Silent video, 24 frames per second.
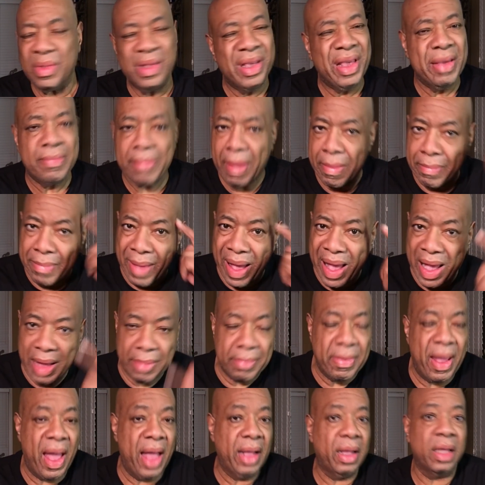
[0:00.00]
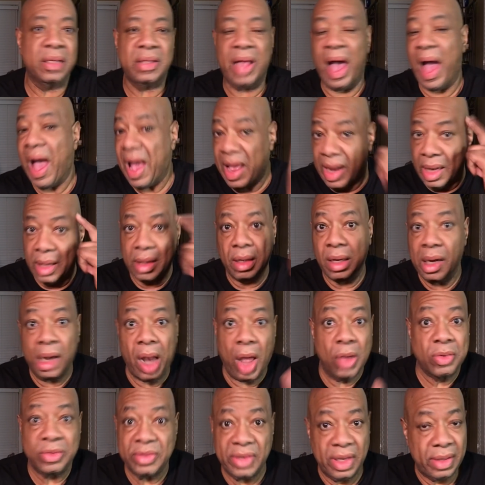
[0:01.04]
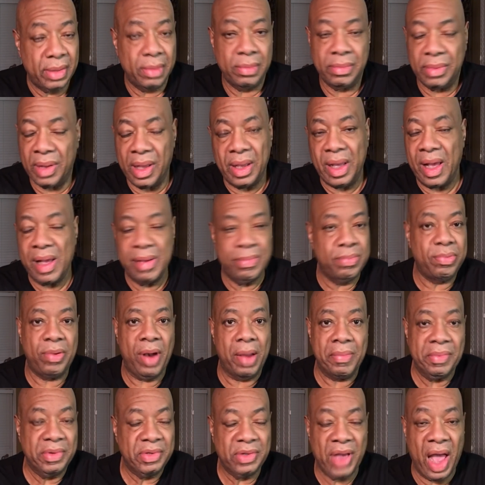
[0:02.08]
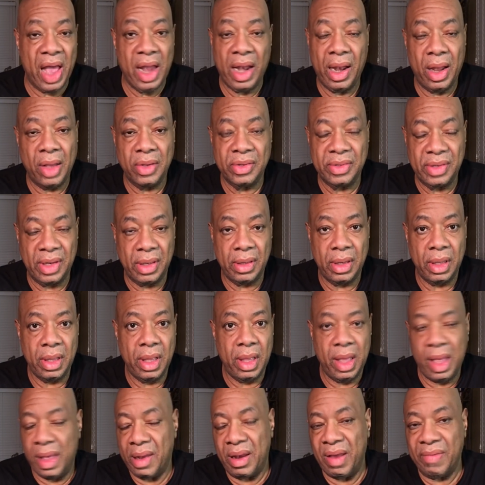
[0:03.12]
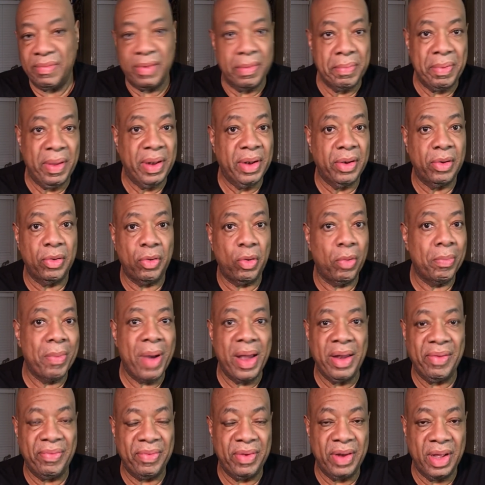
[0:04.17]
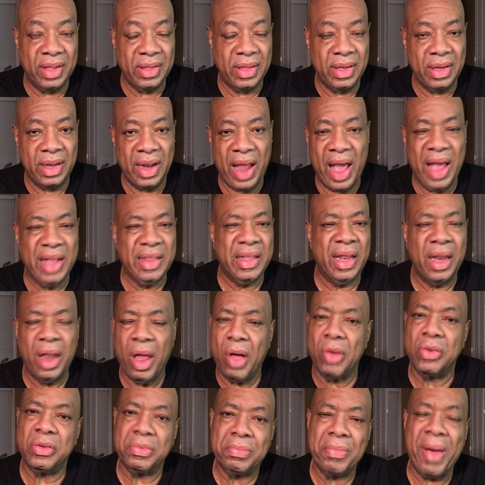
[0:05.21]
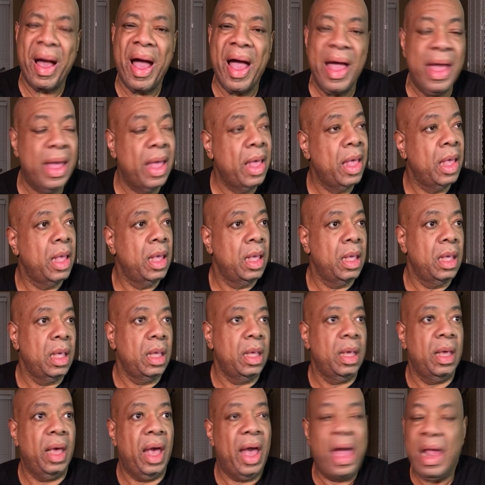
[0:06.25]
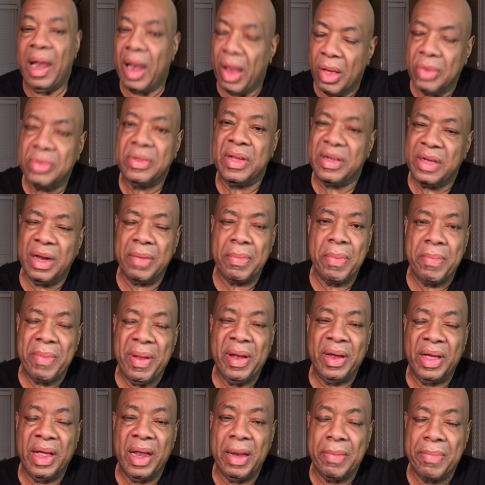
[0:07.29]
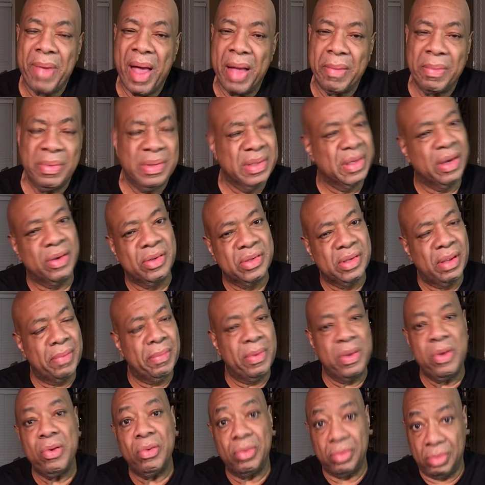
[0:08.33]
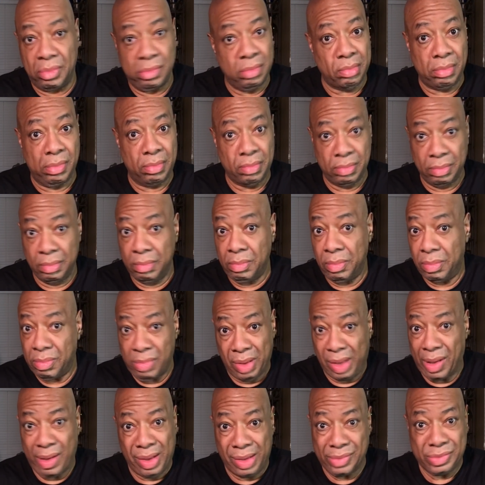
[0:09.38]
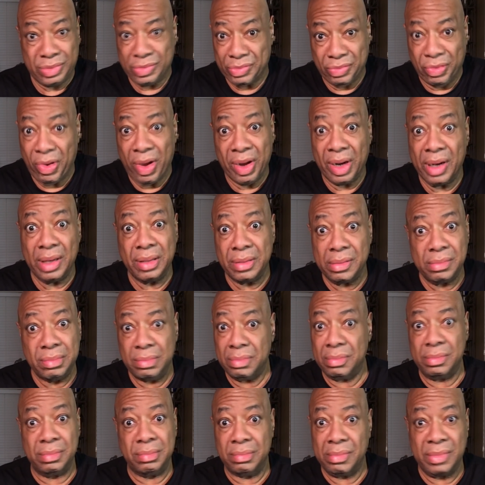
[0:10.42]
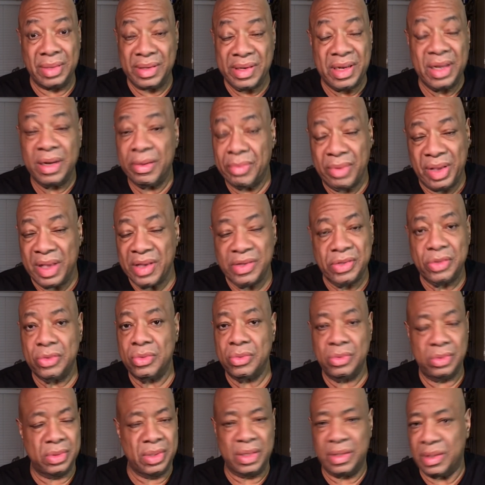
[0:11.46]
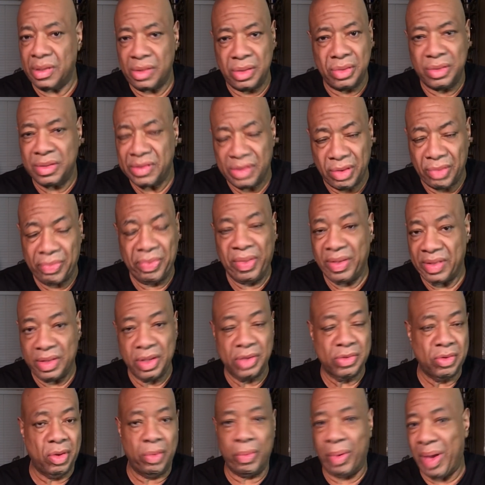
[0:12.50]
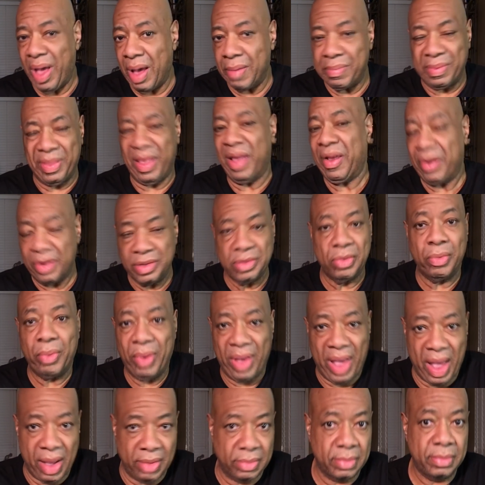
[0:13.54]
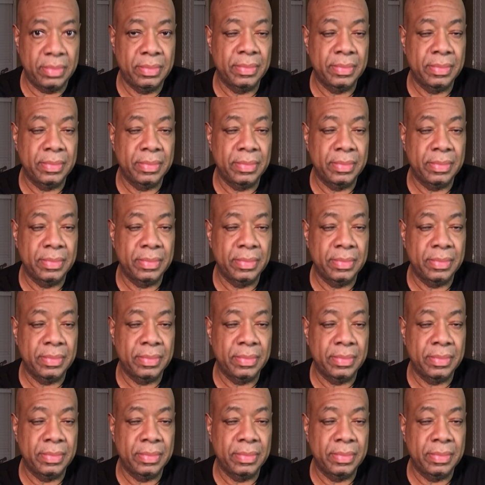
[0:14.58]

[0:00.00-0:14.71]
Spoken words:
get my mind back because I had lost it. I promise you, I had lost it. I never depended on nobody for nothing, and I lost it. It took me a minute to get it back. Because some of you are struggling, dealing with issues, and you just don't think there's no way out, but there is a way out.